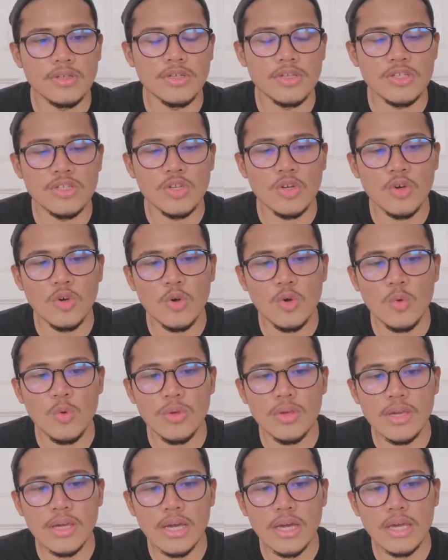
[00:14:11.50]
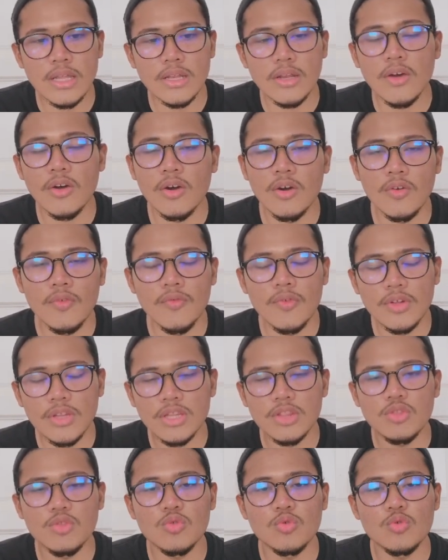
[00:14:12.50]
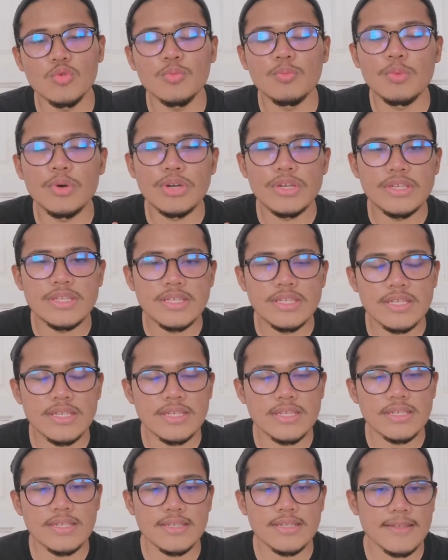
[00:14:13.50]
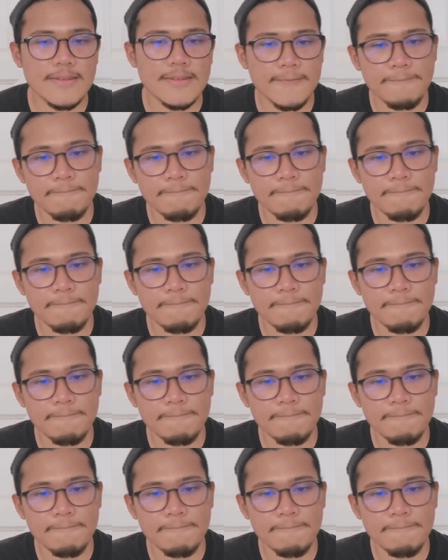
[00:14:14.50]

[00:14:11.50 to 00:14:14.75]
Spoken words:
So we got 42.6.